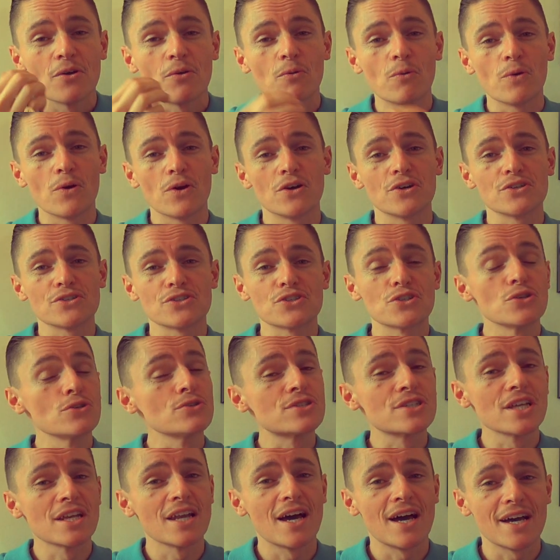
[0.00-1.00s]
was
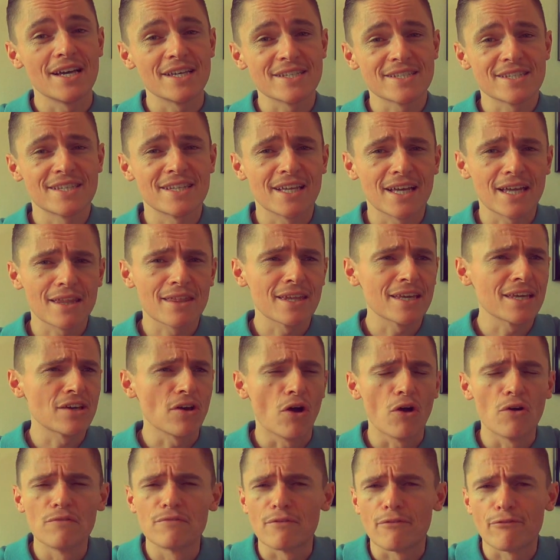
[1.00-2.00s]
utilized in, I think,
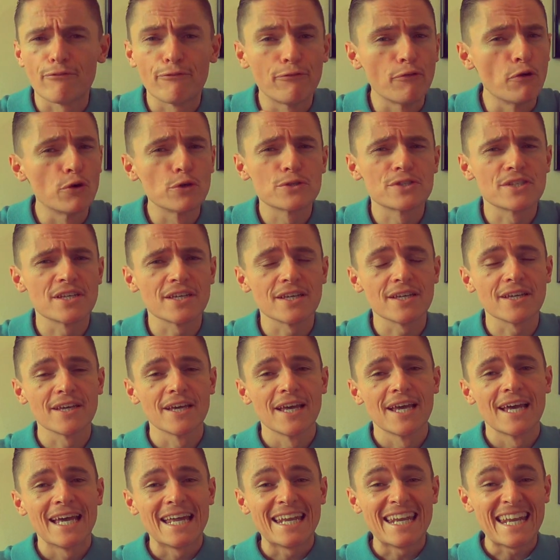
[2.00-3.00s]
over
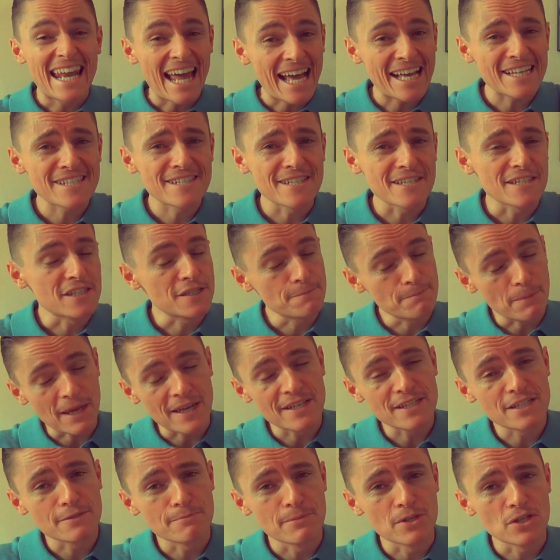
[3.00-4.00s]
40 NASA
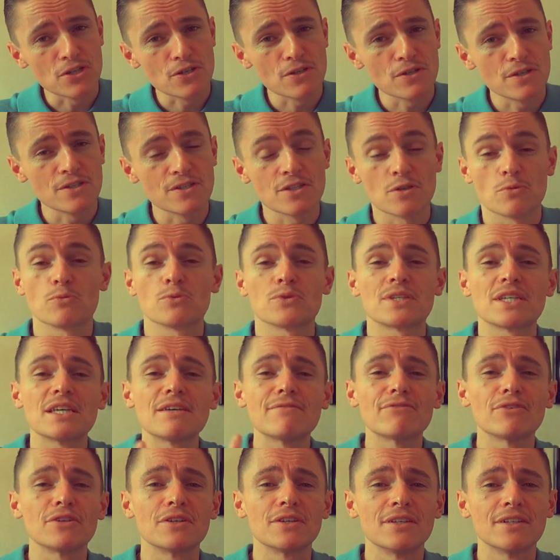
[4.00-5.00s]
space missions. It was
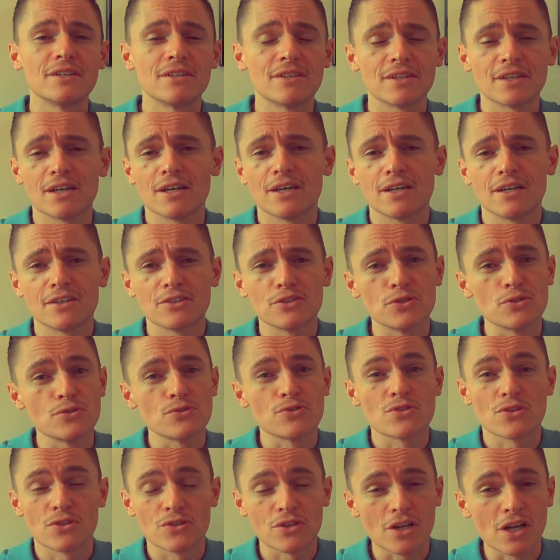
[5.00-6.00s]
even
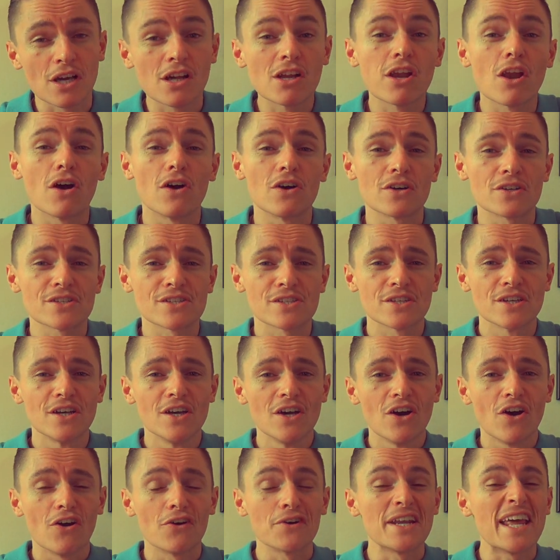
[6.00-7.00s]
used on the clocks
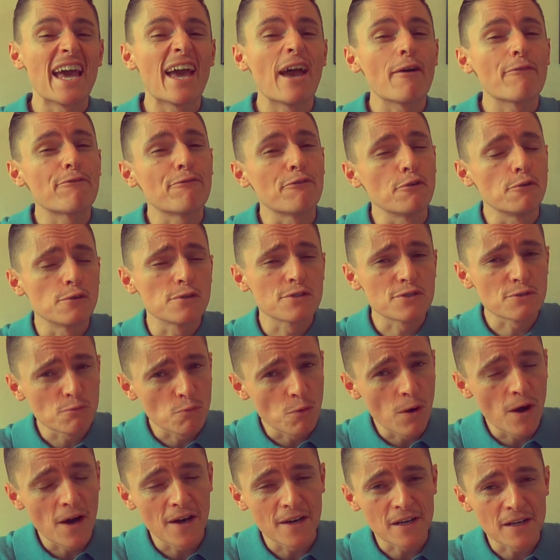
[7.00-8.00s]
on Air Force
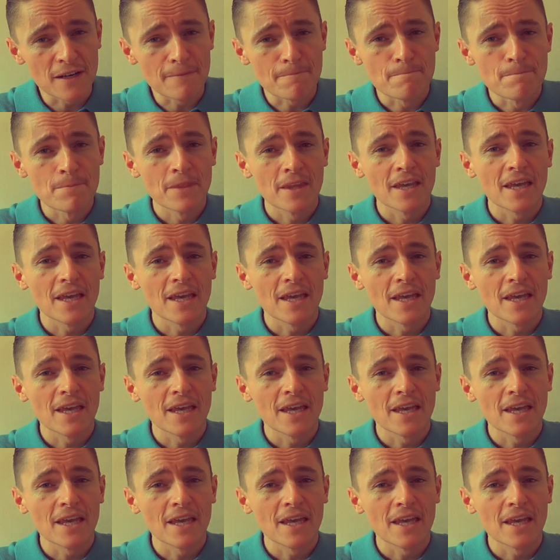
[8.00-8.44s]
One.